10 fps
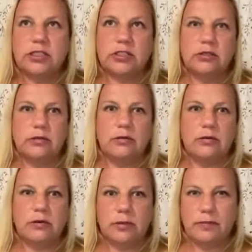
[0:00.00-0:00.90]

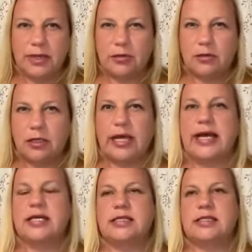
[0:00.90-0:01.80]
to the middle
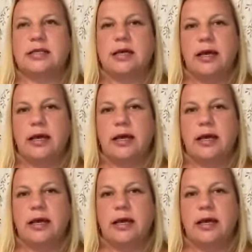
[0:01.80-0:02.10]
class,